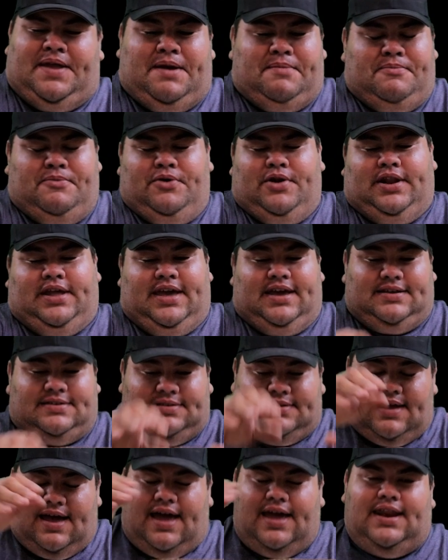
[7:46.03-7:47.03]
I'm really
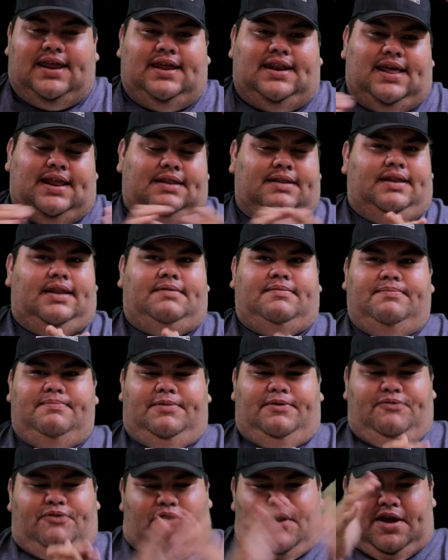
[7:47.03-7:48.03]
excited, and
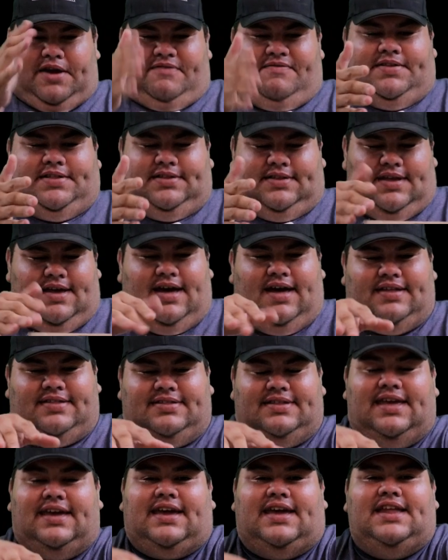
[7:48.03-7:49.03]
before I even
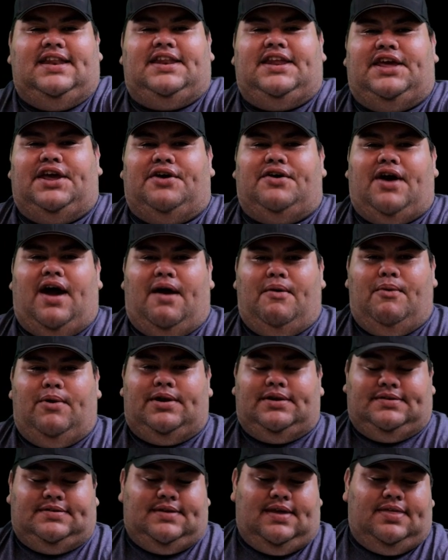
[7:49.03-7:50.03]
dig in here, I want
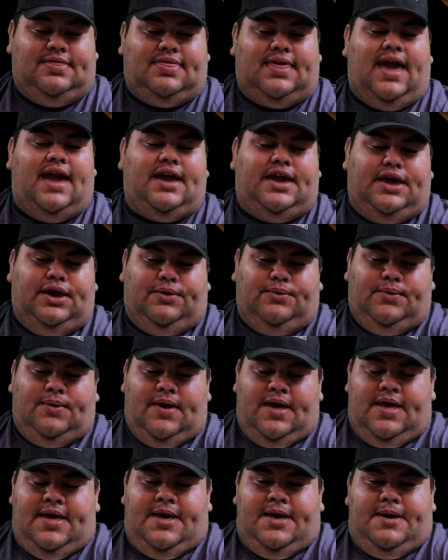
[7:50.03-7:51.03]
to say thank you,
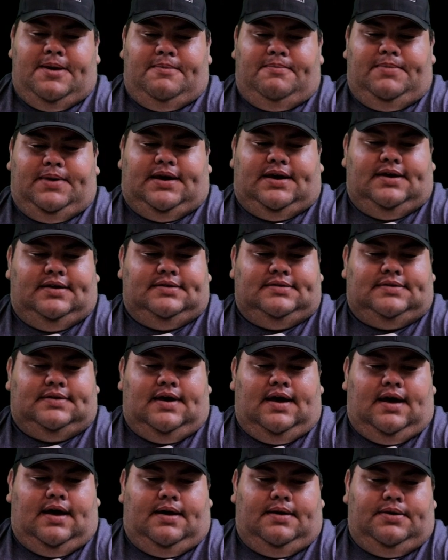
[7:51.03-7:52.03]
because
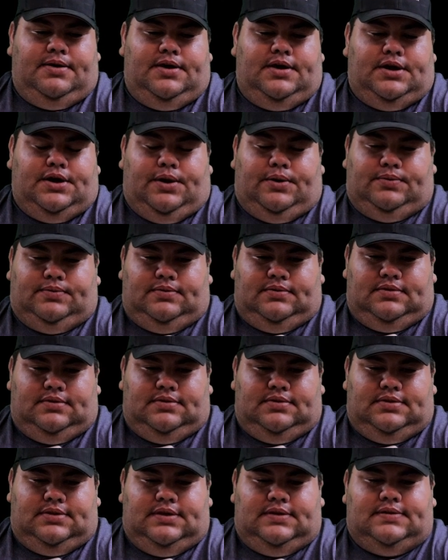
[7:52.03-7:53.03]
you know,
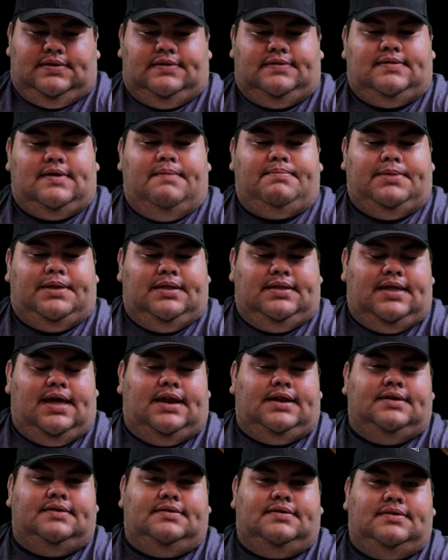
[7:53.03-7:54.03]
this is something
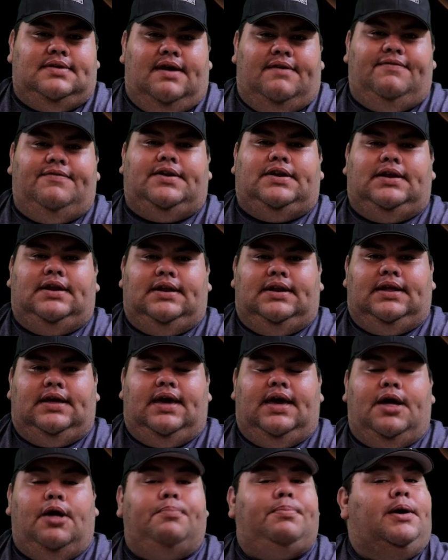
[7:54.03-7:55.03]
that is definitely
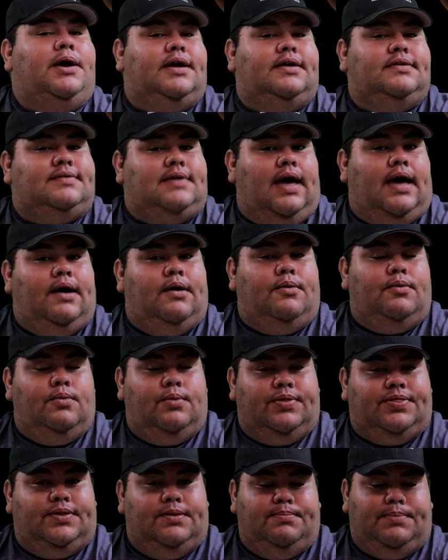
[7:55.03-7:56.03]
helping us out
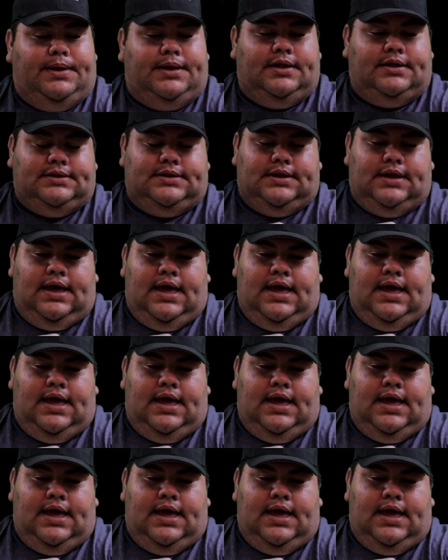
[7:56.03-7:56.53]
with the build,